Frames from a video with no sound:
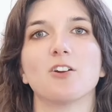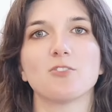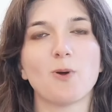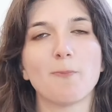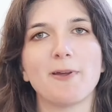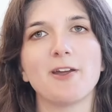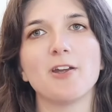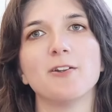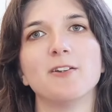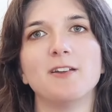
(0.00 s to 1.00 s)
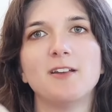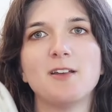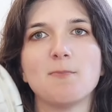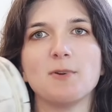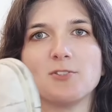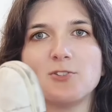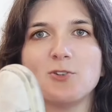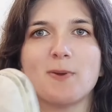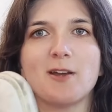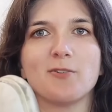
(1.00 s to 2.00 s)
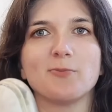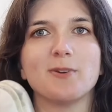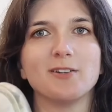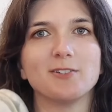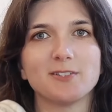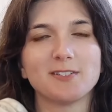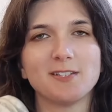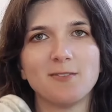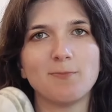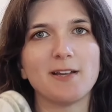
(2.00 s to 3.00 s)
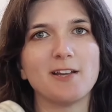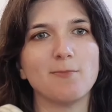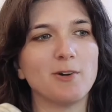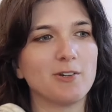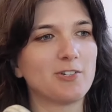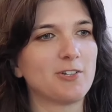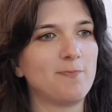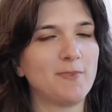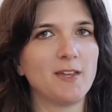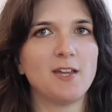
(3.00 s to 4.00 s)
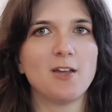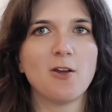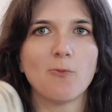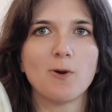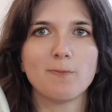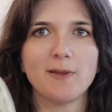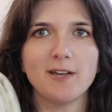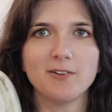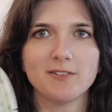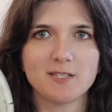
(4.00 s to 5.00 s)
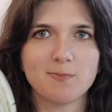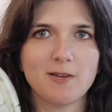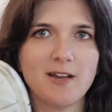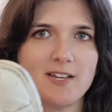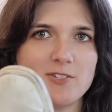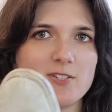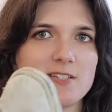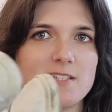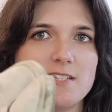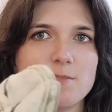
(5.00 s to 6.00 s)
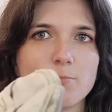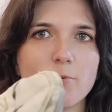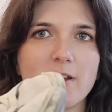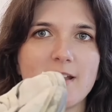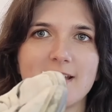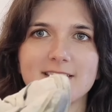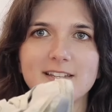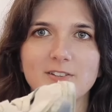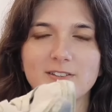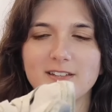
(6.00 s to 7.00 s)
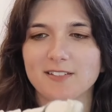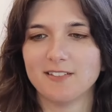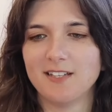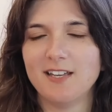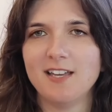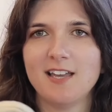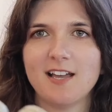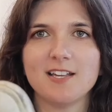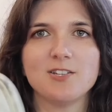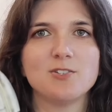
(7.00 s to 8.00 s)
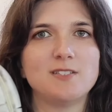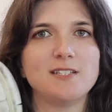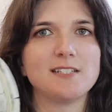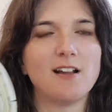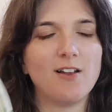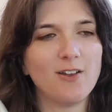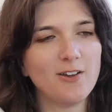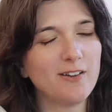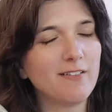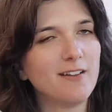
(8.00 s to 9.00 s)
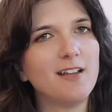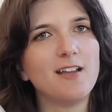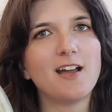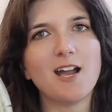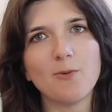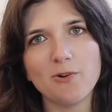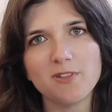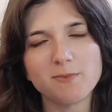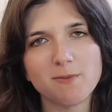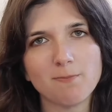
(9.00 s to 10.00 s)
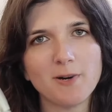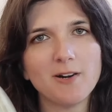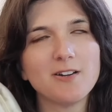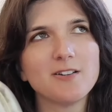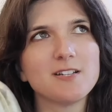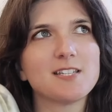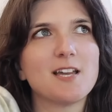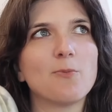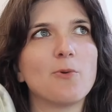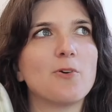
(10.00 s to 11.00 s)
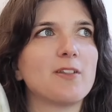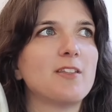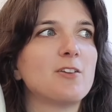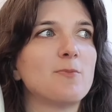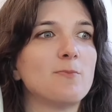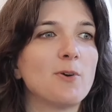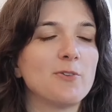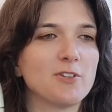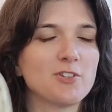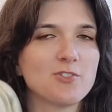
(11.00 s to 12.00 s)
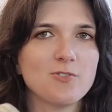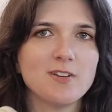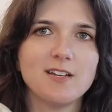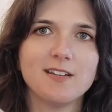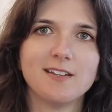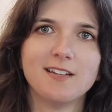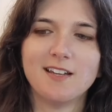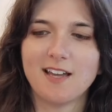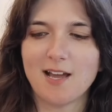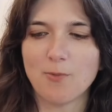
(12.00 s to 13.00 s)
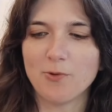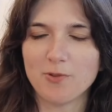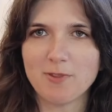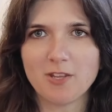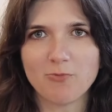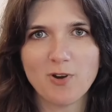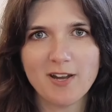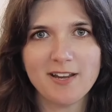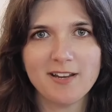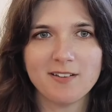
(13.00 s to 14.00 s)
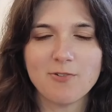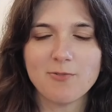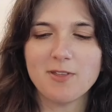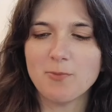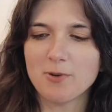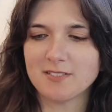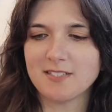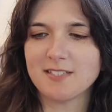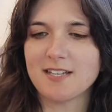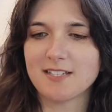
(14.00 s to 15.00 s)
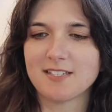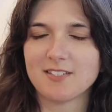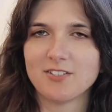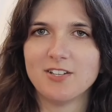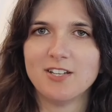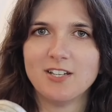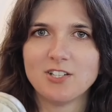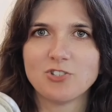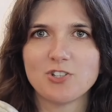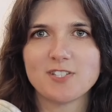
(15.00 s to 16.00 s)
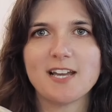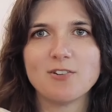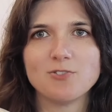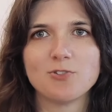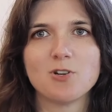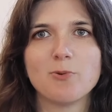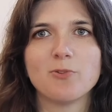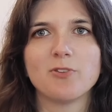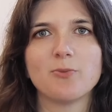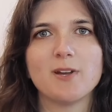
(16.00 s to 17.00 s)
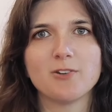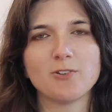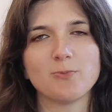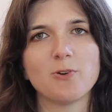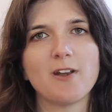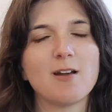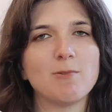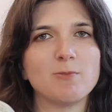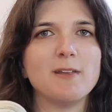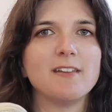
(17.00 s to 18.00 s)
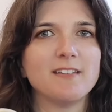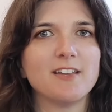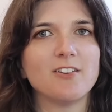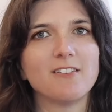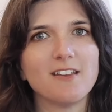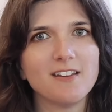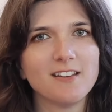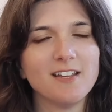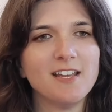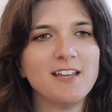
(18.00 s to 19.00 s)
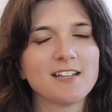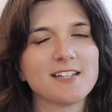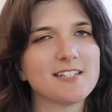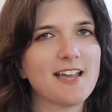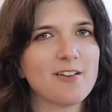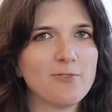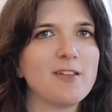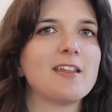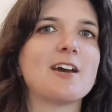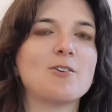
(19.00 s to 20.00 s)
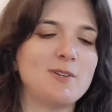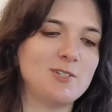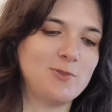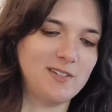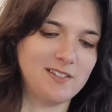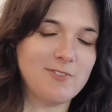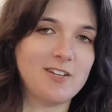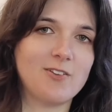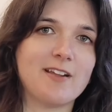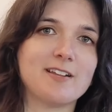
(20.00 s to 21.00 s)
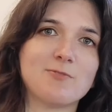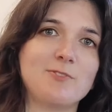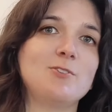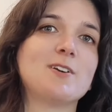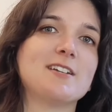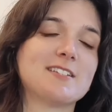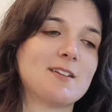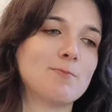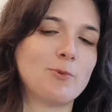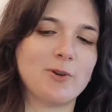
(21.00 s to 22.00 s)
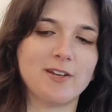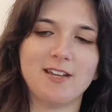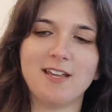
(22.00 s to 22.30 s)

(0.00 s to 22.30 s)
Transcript: not one pair, but two pair of Fuegos back in March. One pair, this pair, as you can see, pretty nasty looking. I used these a lot. I wore them to bars, I wore them on the street, I wore them in the rain. I really wanted to test just how durable the Fuegos were and how much beating they could take, because I had a feeling I would be doing a video like this for you guys at some point.